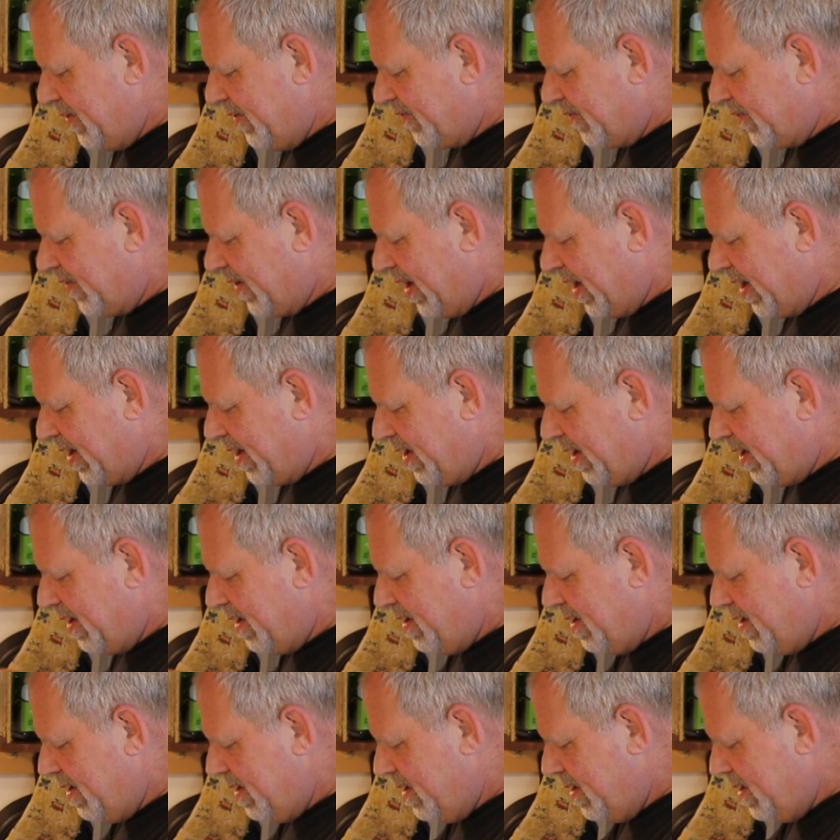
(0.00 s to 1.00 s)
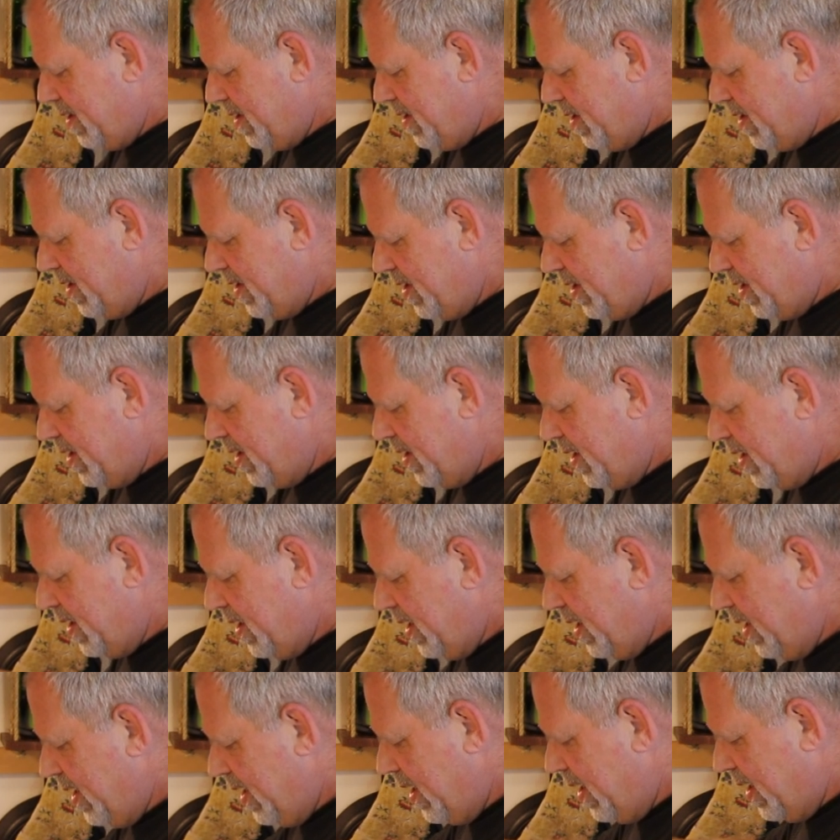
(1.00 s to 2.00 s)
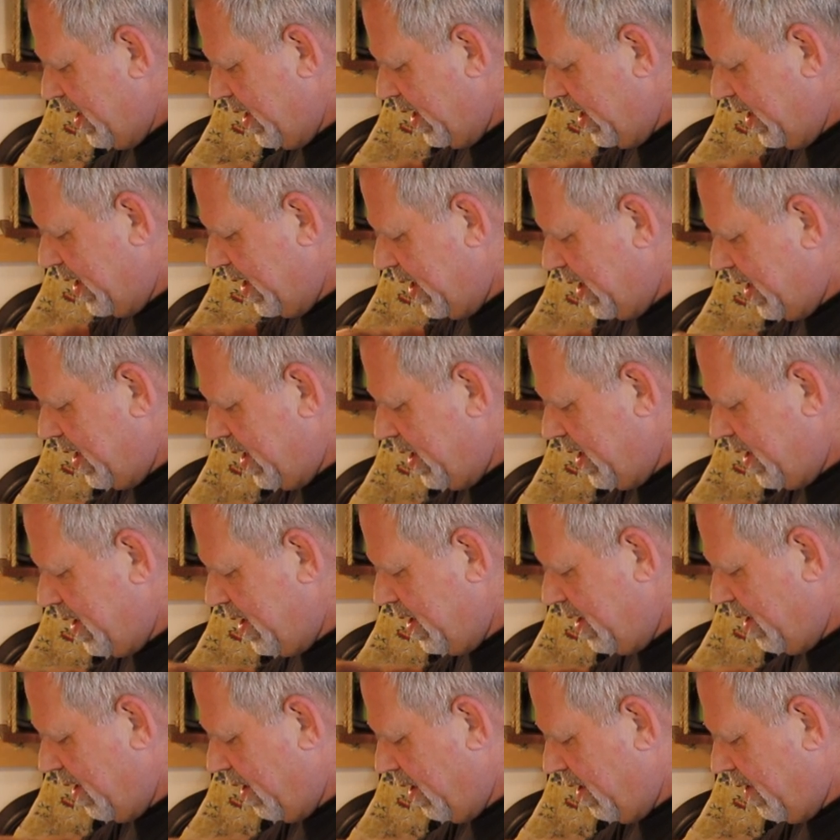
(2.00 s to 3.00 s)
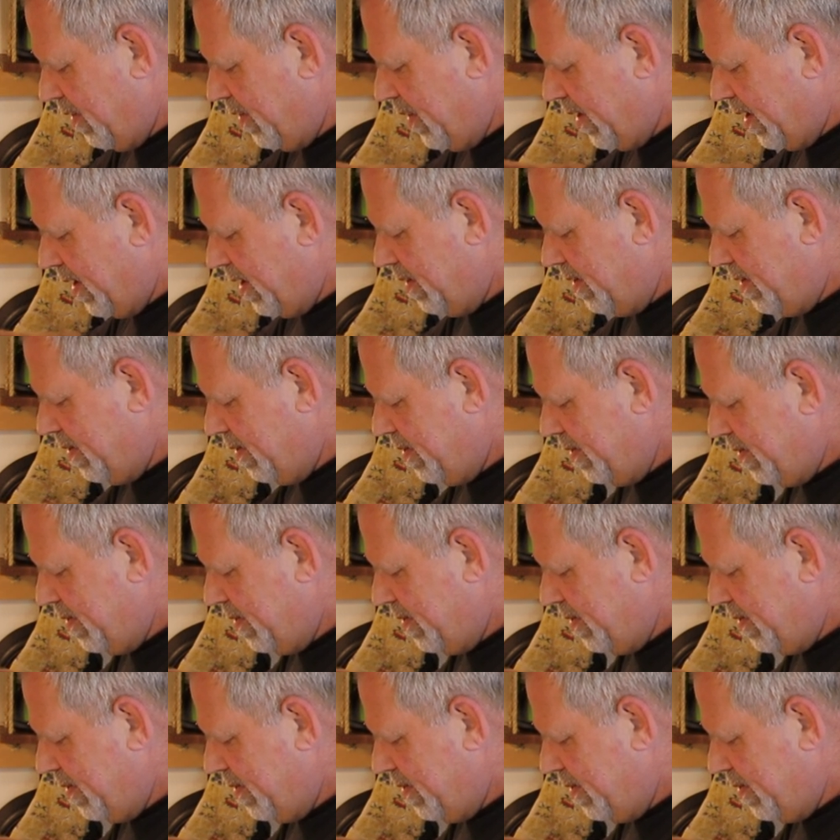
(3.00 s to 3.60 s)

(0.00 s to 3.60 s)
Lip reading: just gotta get all the